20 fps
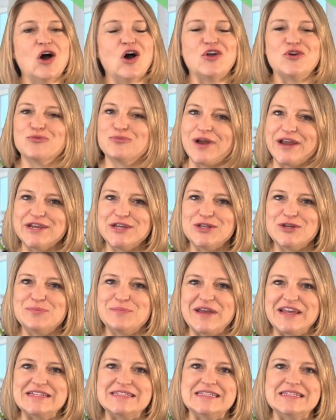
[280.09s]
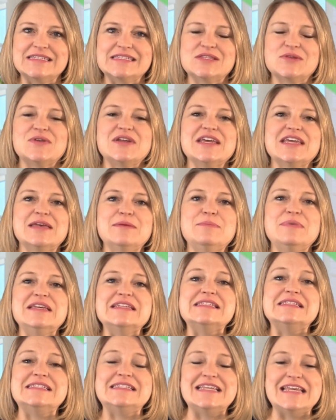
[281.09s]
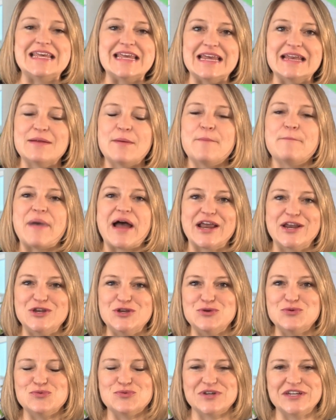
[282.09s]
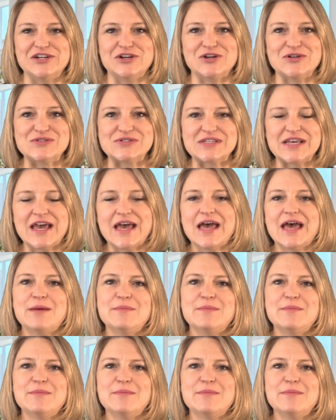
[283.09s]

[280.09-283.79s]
on a regular basis so that it can be seen by new readers.